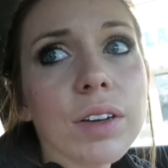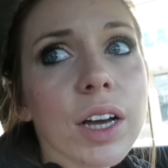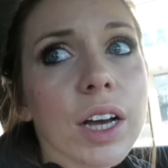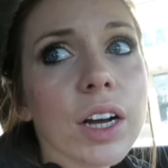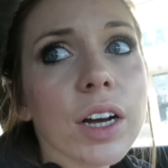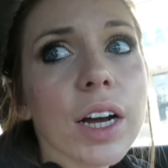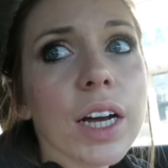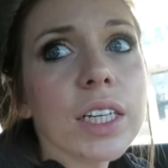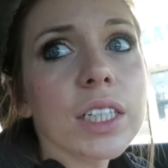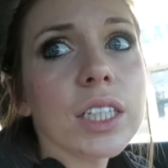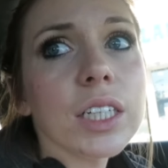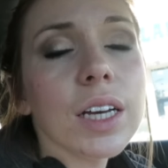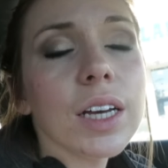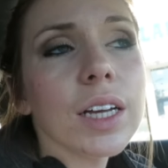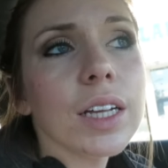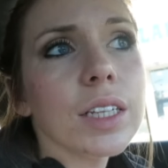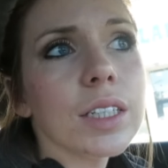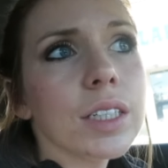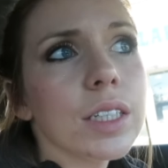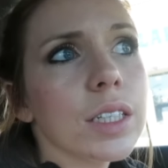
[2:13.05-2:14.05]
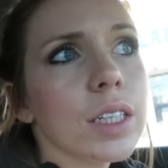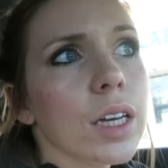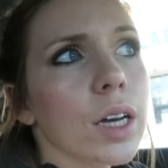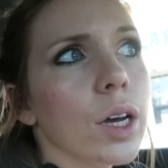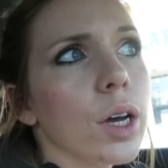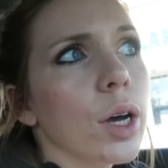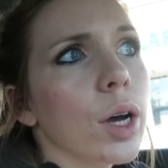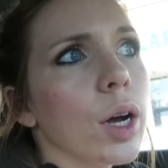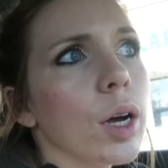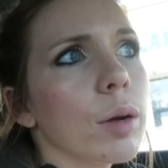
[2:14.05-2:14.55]
decorations,
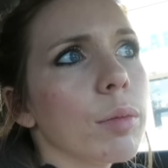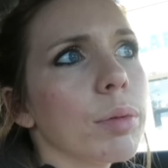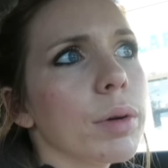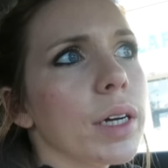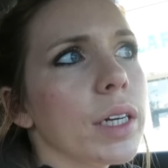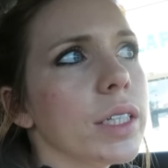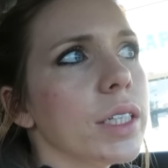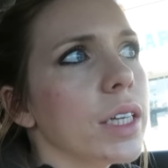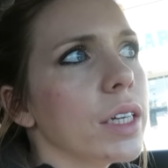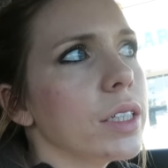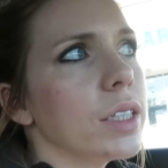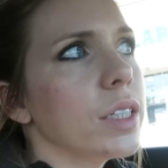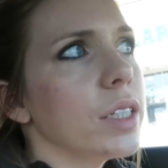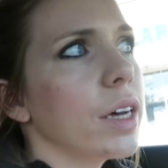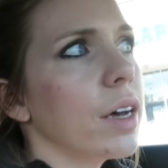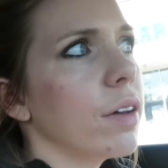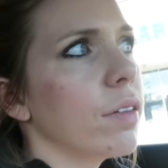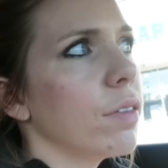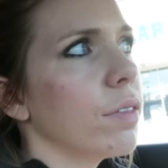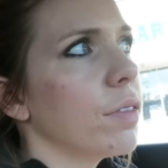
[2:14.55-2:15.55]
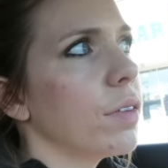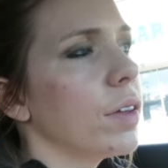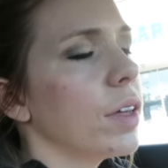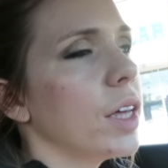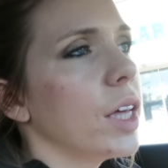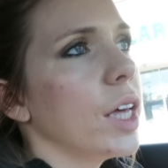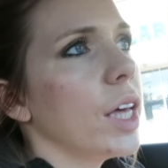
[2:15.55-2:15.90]
or princess stuff.